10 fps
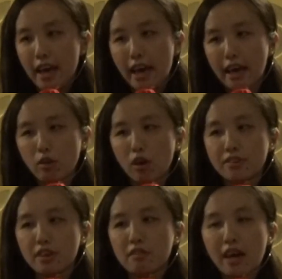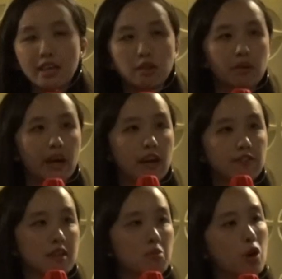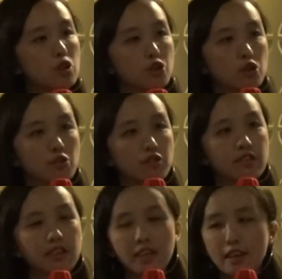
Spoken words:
And on the right, you have some controls.